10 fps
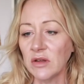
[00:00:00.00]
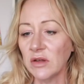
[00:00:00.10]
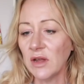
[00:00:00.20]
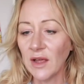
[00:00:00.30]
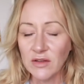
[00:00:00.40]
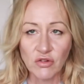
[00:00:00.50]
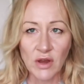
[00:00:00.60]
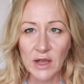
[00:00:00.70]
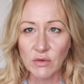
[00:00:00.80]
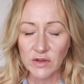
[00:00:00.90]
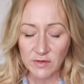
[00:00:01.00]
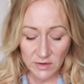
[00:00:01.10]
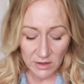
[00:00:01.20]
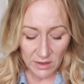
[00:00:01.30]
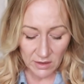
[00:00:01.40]
nice trousers
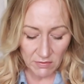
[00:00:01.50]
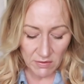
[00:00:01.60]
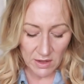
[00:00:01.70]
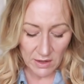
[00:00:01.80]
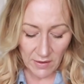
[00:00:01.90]
and that kind of thing.